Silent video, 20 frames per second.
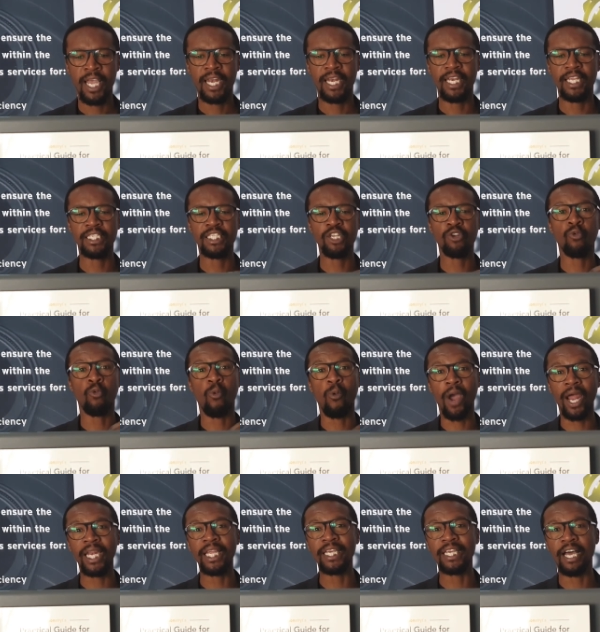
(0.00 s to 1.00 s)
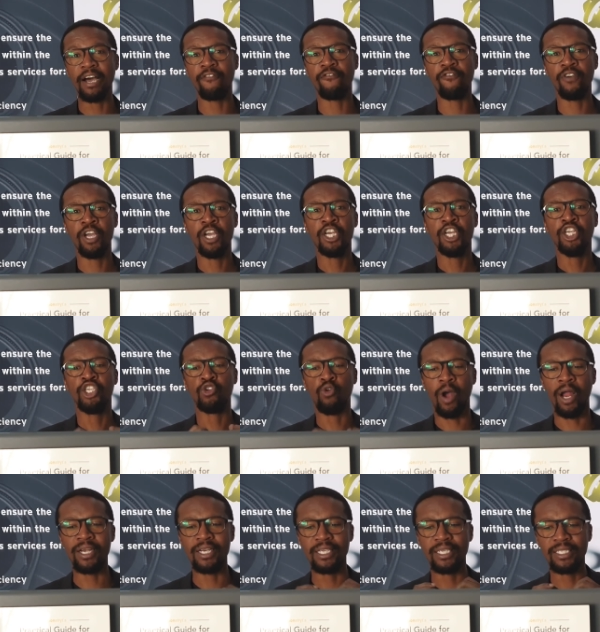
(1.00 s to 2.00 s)
Listen well enough
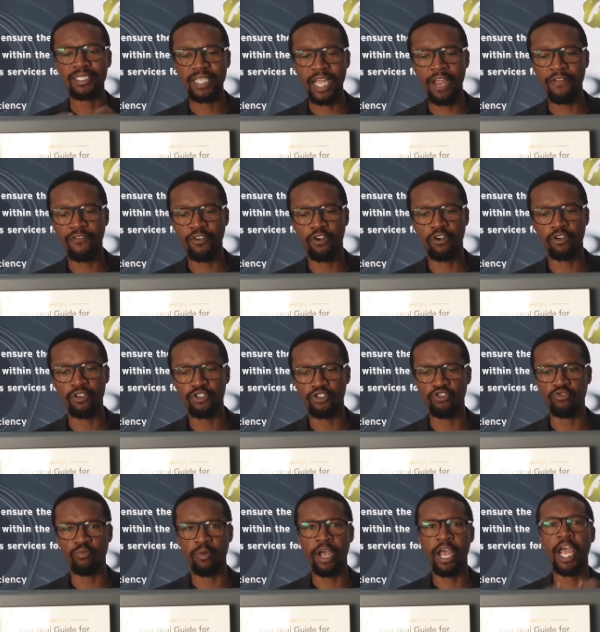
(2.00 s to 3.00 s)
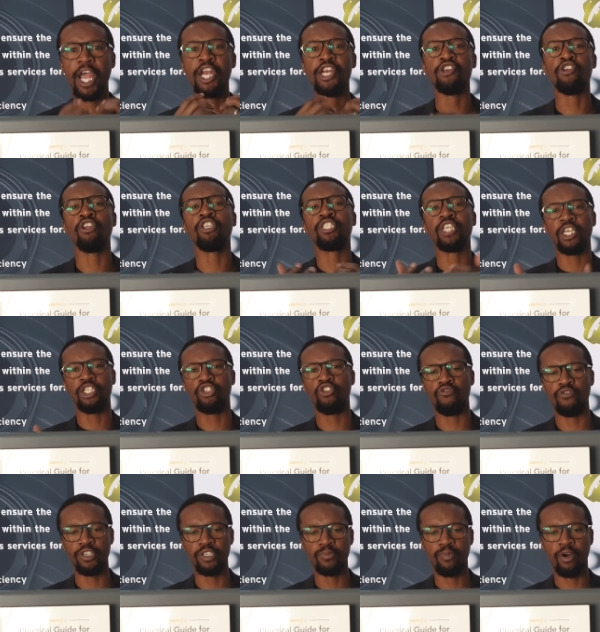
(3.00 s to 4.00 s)
to understand the consumer and not just to
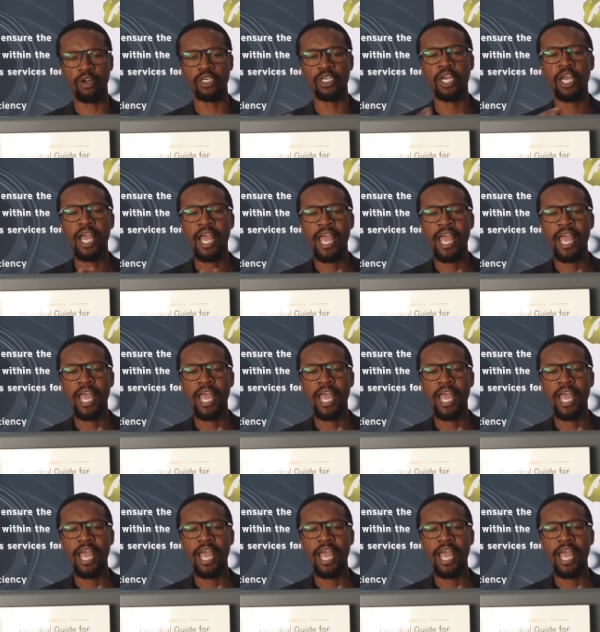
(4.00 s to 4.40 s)
respond.